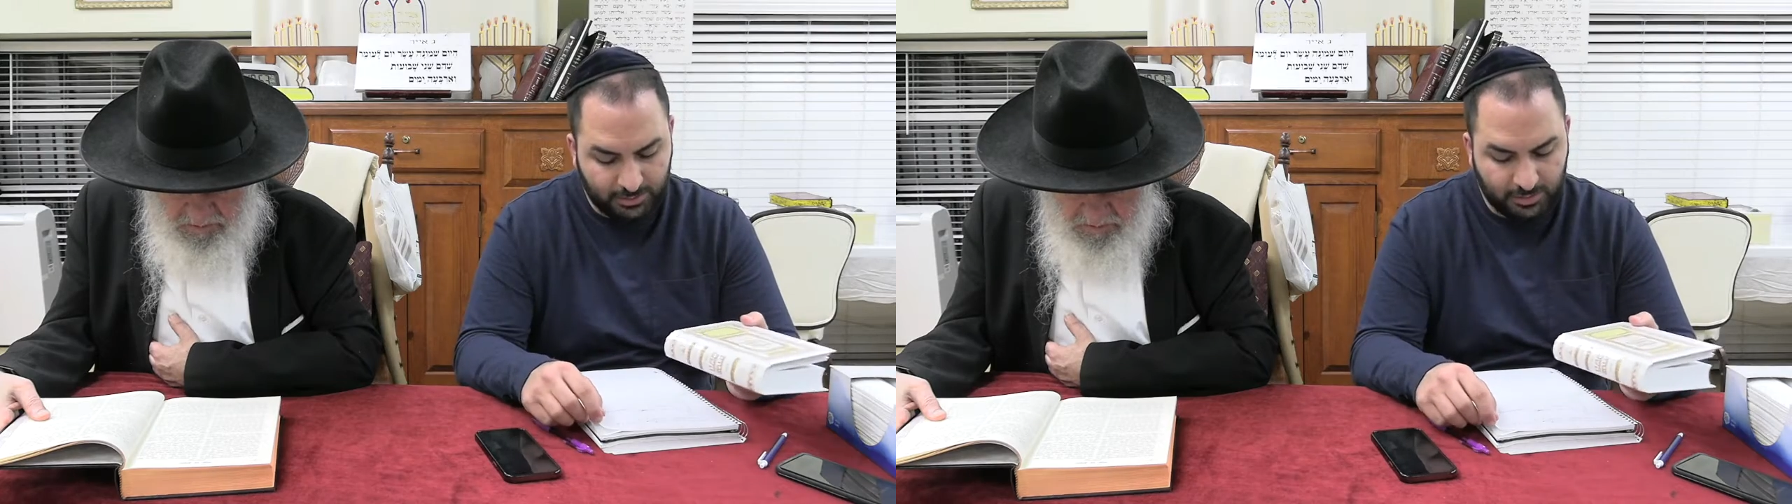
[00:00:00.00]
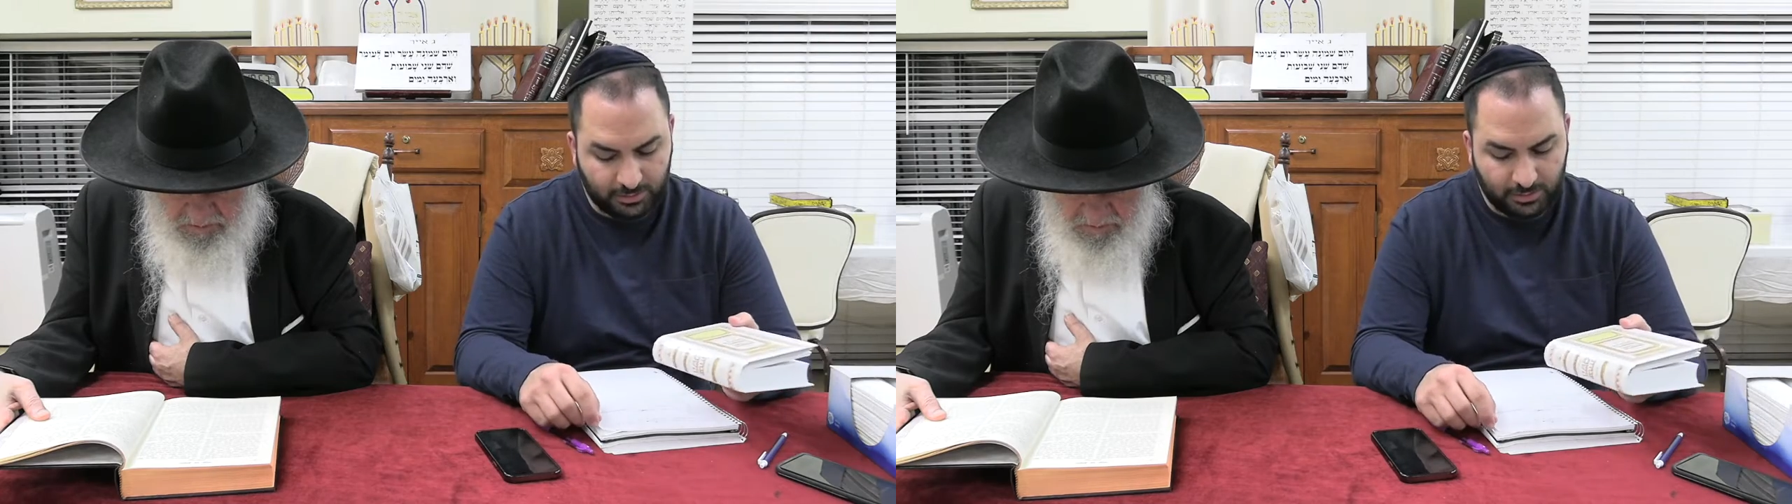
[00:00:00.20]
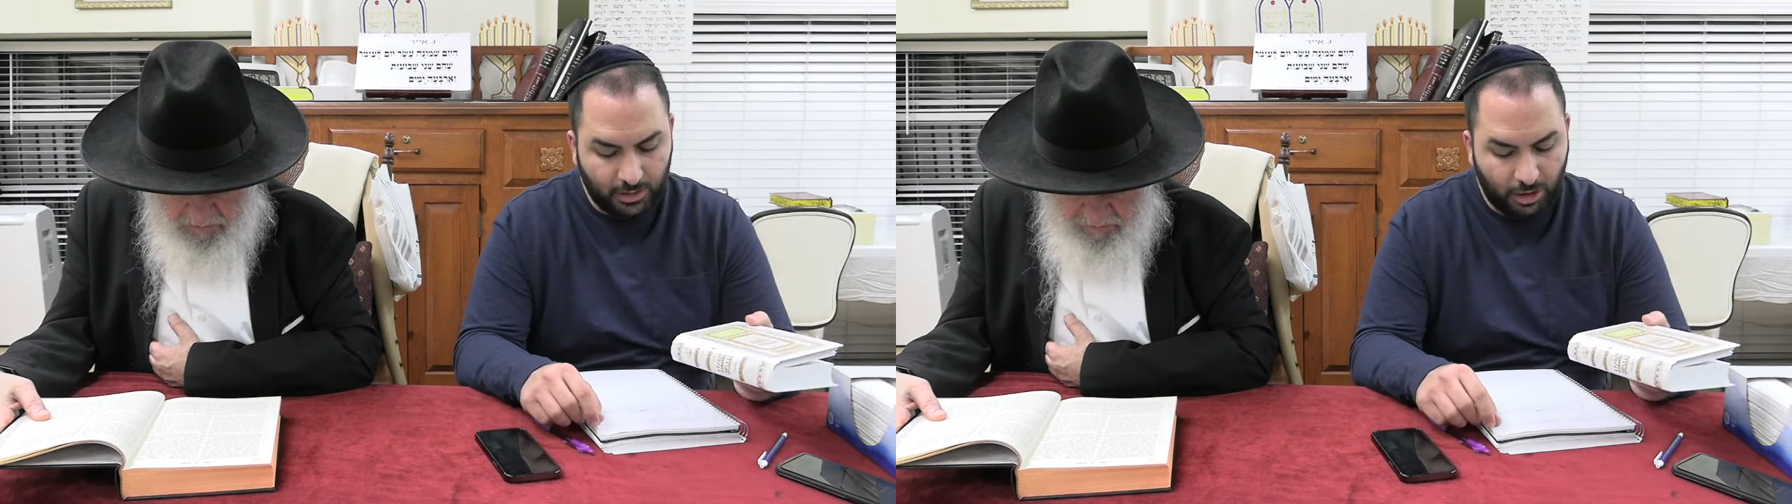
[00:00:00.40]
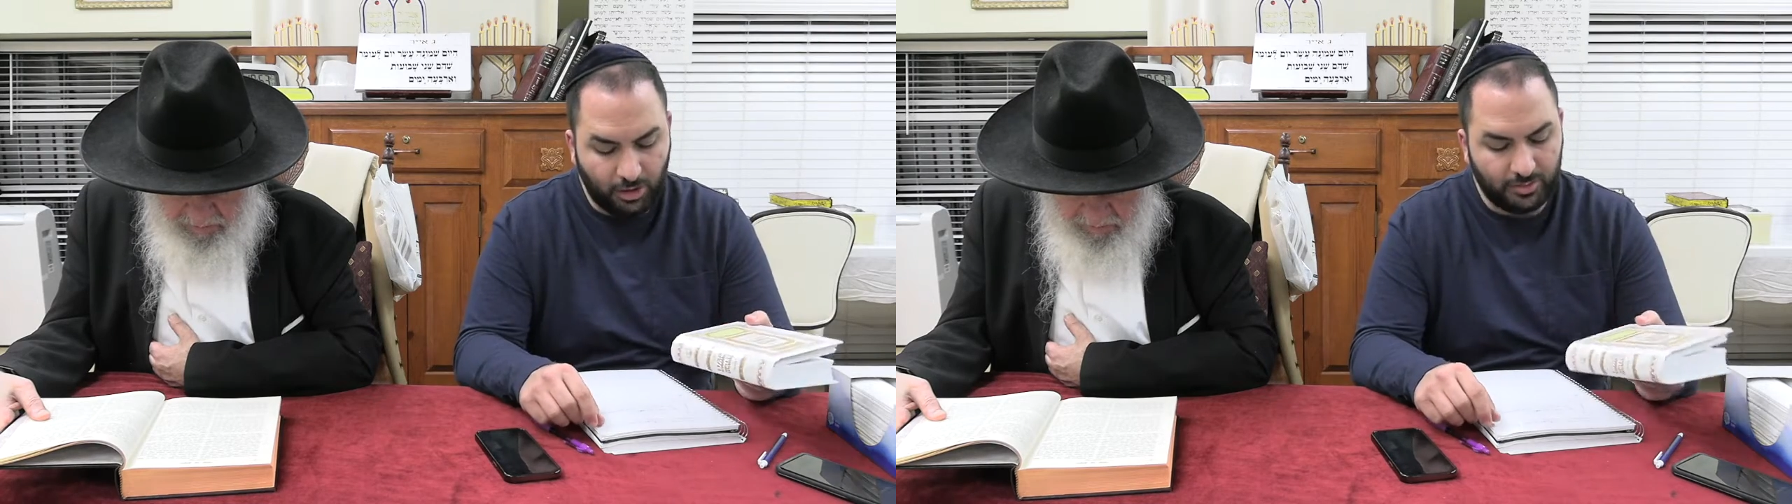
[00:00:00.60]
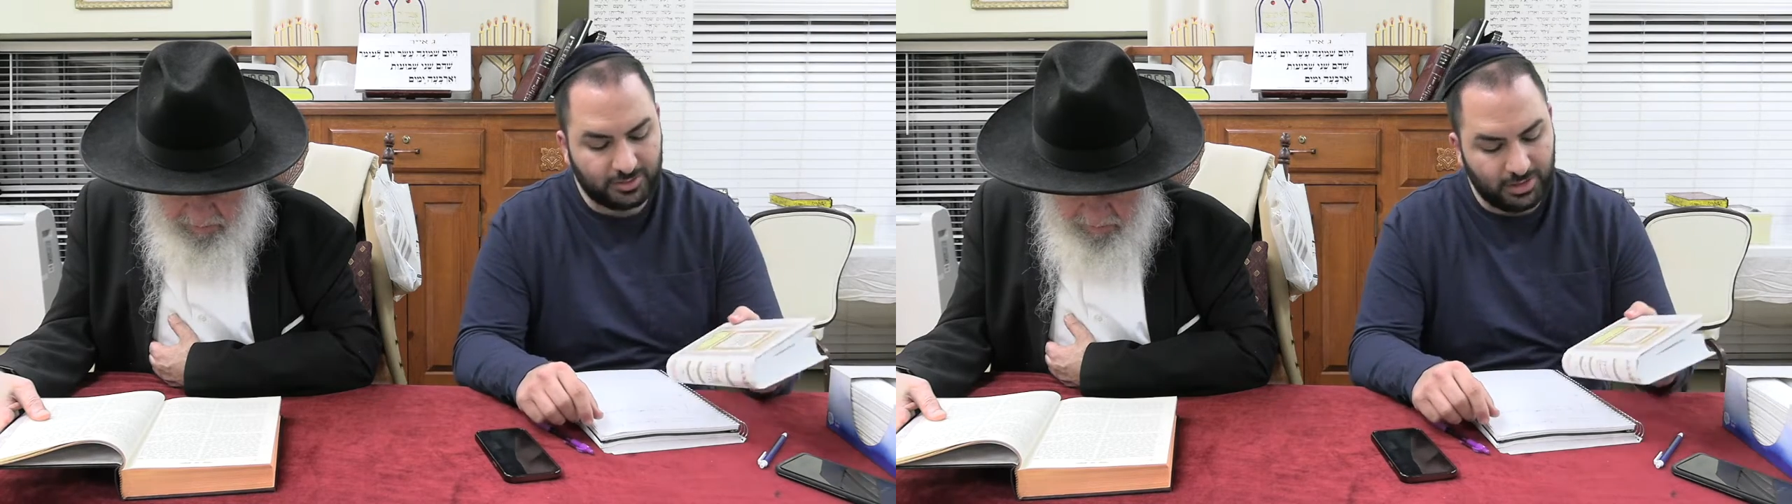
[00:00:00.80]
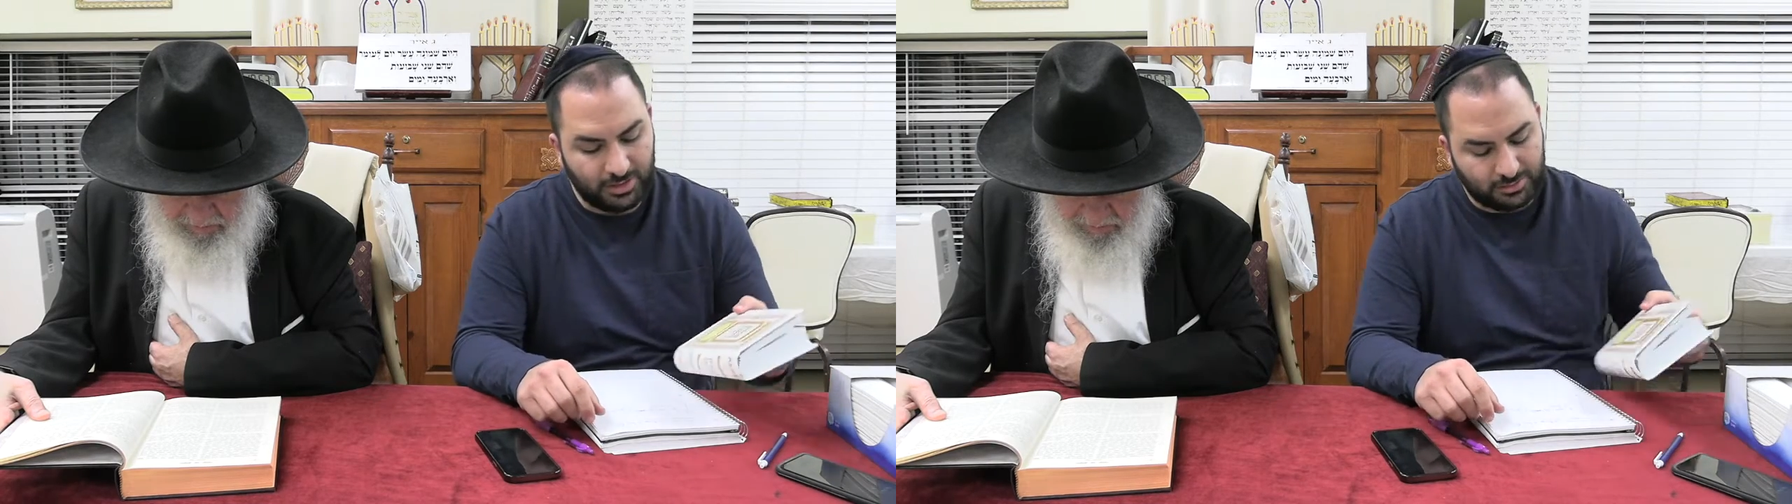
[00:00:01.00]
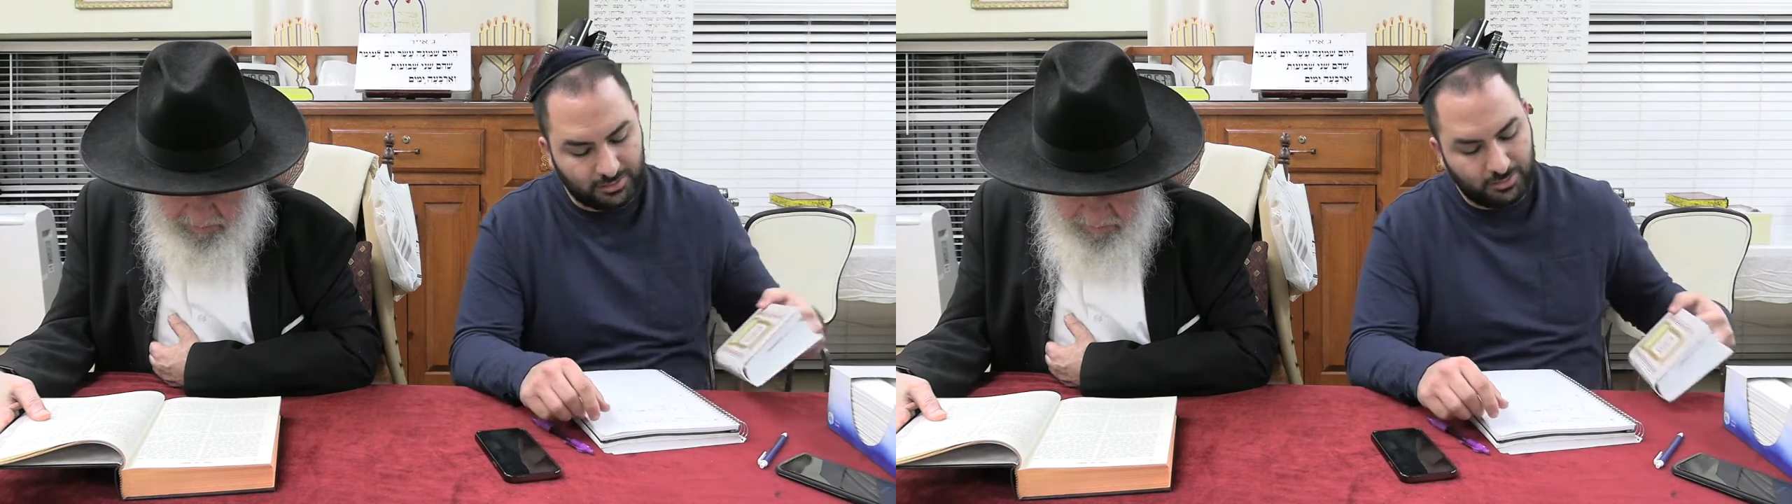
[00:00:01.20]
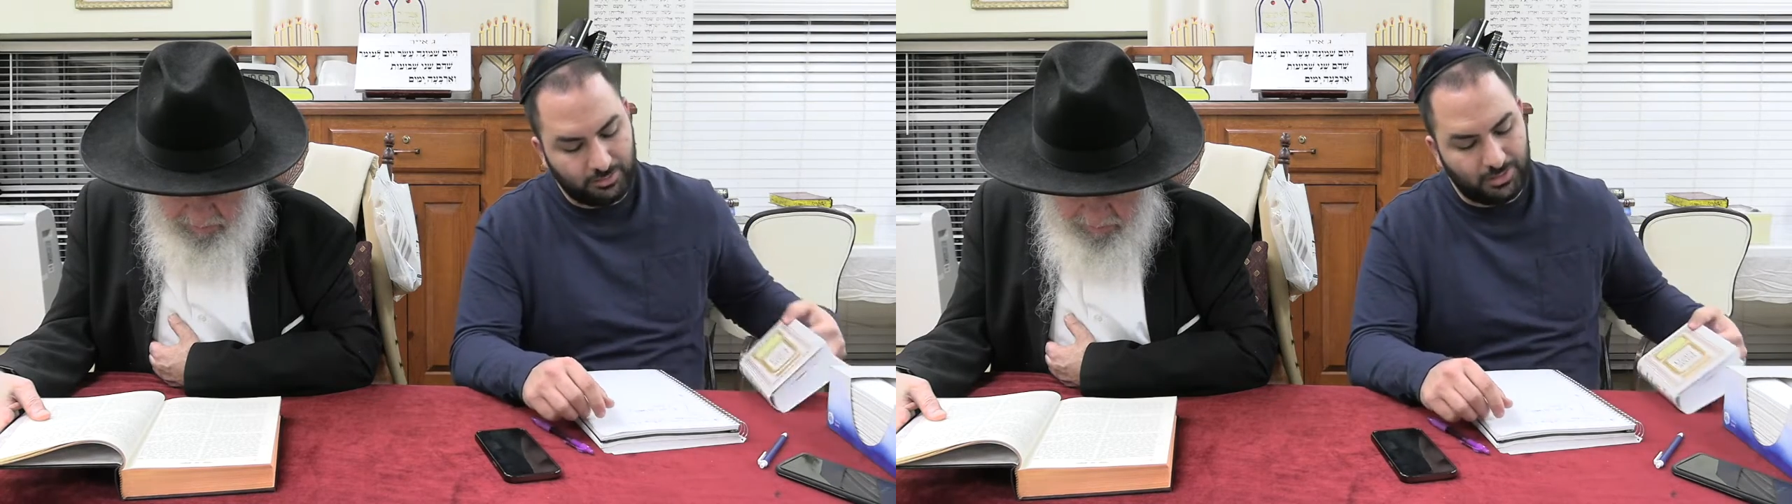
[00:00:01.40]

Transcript: is, Harav says,